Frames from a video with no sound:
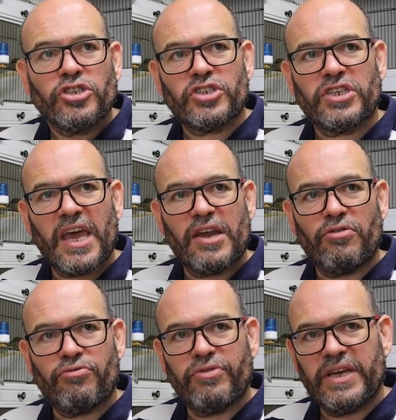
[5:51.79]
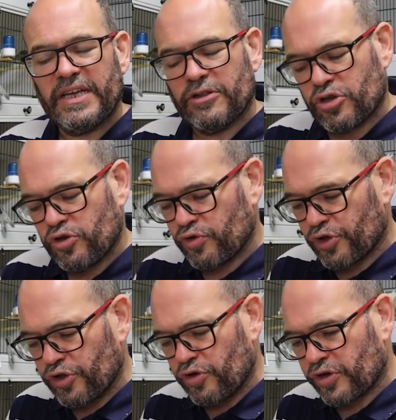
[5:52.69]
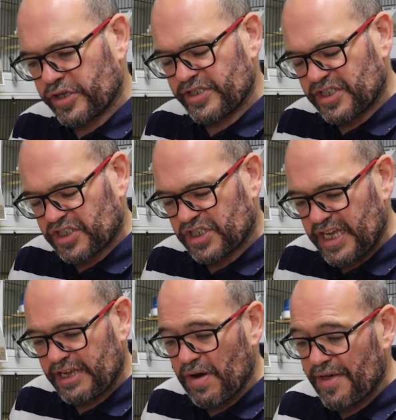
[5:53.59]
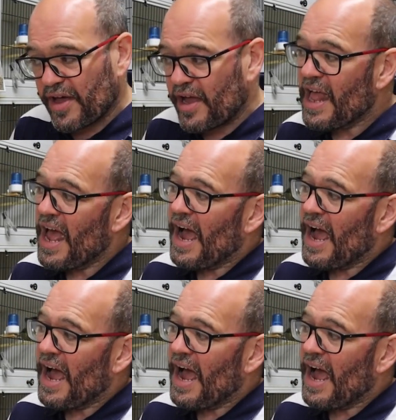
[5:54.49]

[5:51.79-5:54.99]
just to get a real good look and see whether